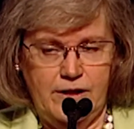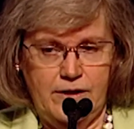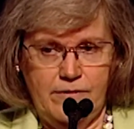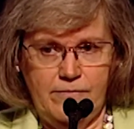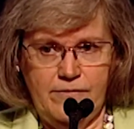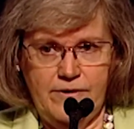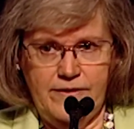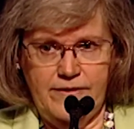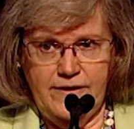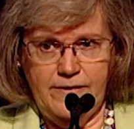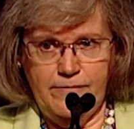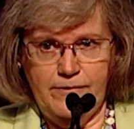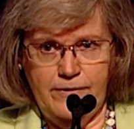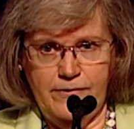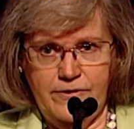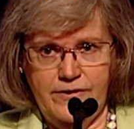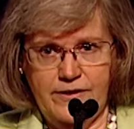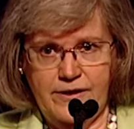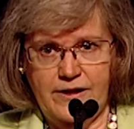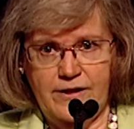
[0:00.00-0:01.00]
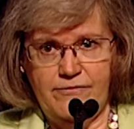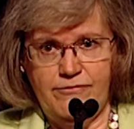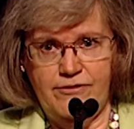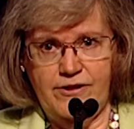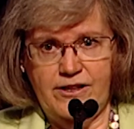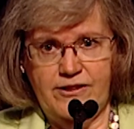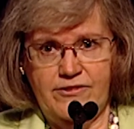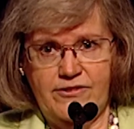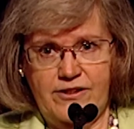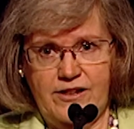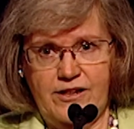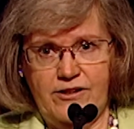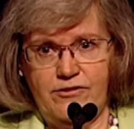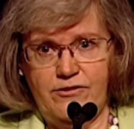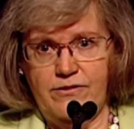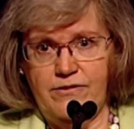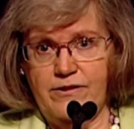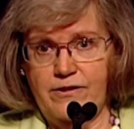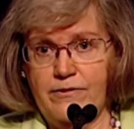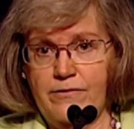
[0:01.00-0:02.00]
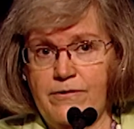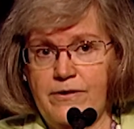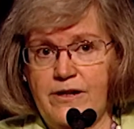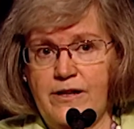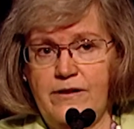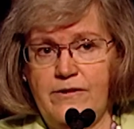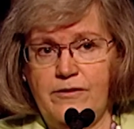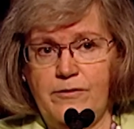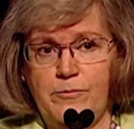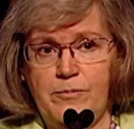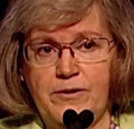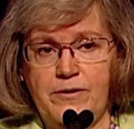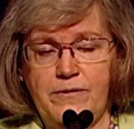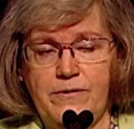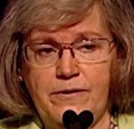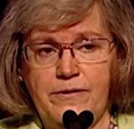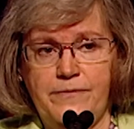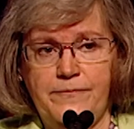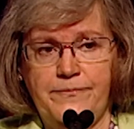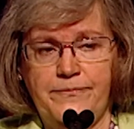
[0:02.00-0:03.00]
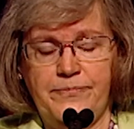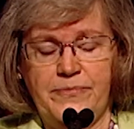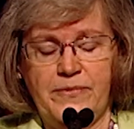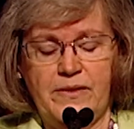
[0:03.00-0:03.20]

When they wrote the Dodd-Frank statute and created the Bureau,